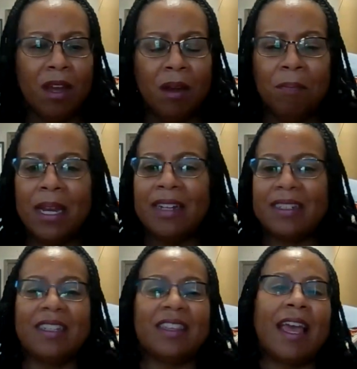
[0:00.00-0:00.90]
a
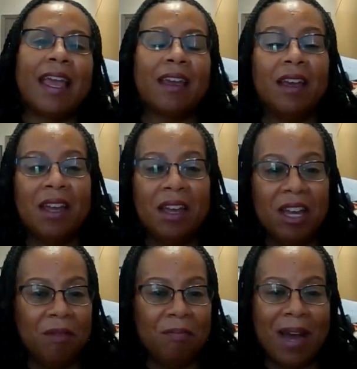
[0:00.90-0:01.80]
minute to thank
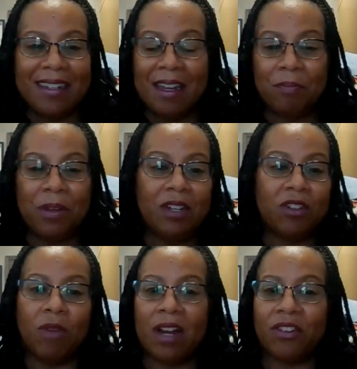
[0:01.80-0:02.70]
my deputy
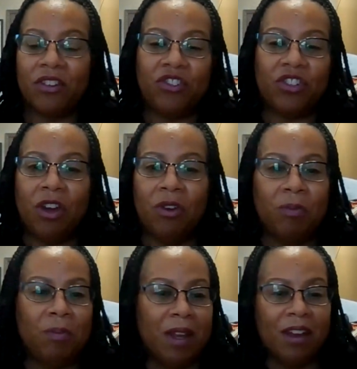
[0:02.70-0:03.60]
director,
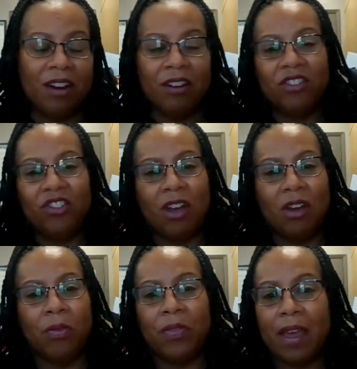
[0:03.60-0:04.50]
Joan Miller.
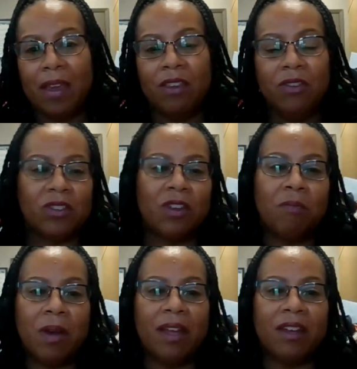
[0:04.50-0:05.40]
Joan, thank you
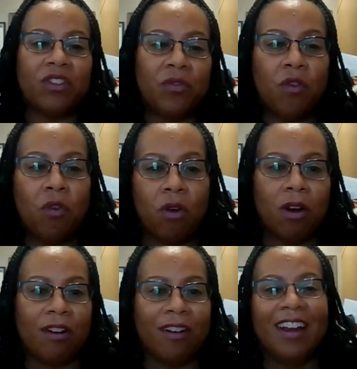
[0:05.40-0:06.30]
so much
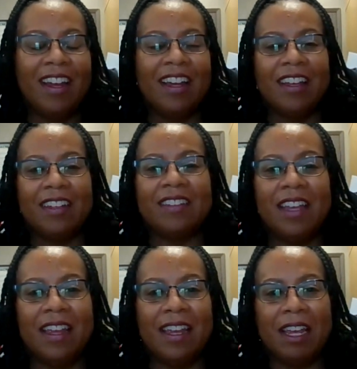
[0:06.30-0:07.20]
for
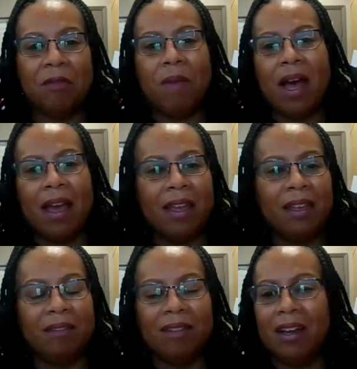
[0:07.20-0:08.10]
seeing
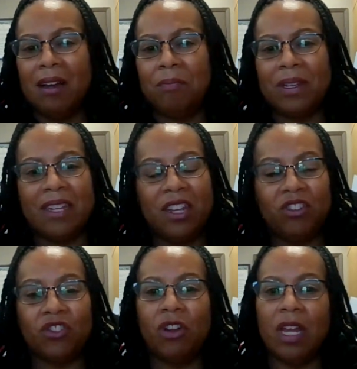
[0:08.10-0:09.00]
my
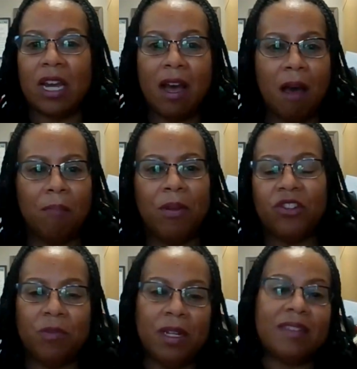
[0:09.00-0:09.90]
potential
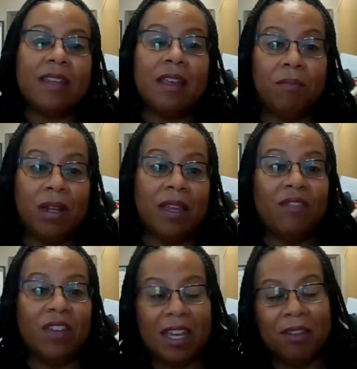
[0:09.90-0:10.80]
accomplishments and
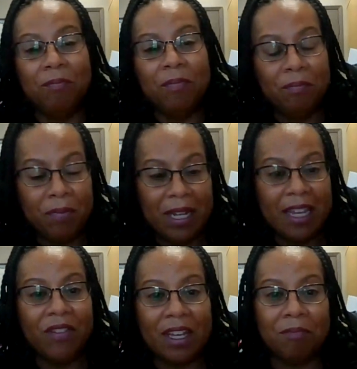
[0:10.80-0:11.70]
believing in
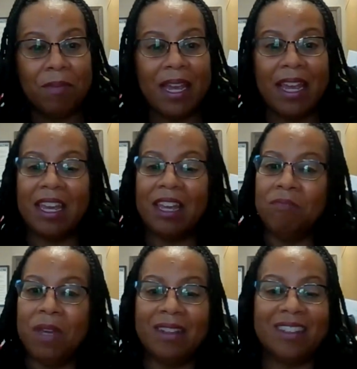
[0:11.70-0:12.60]
me.
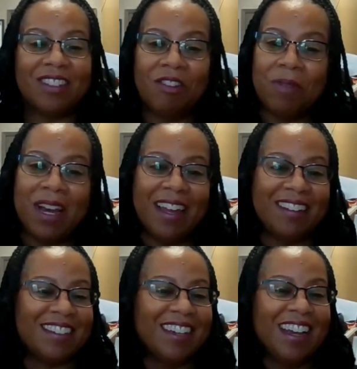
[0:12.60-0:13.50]
It means so
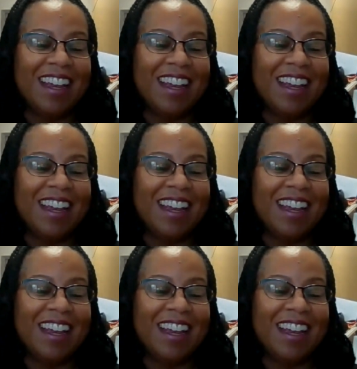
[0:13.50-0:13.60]
much.